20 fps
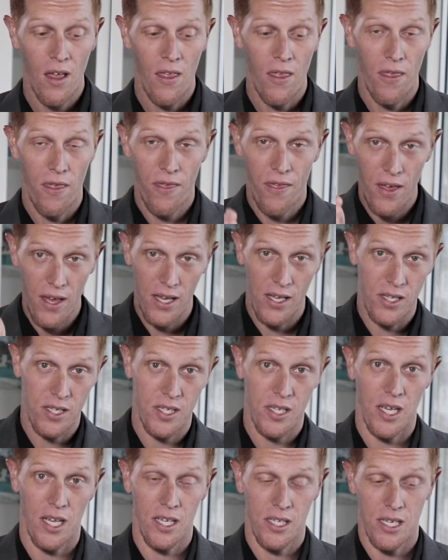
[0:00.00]

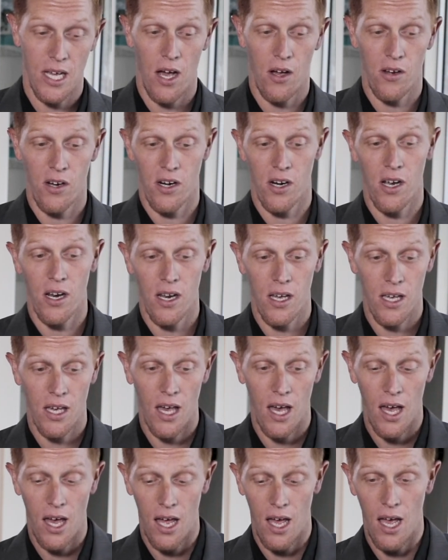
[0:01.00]
This is how you're gonna
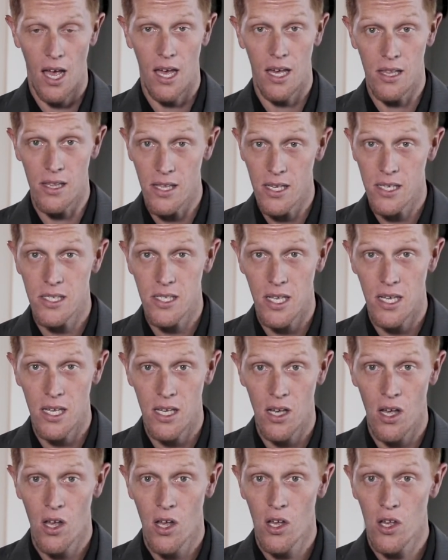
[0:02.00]
get a
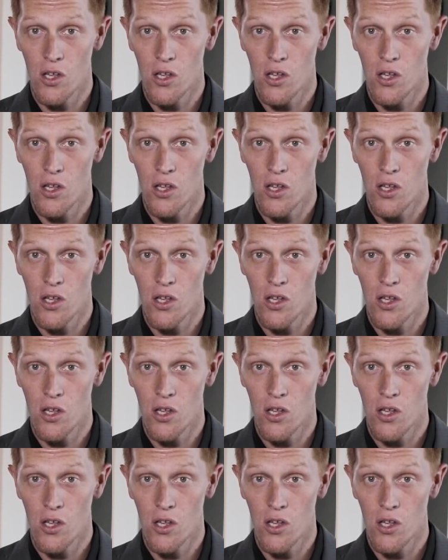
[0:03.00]
listing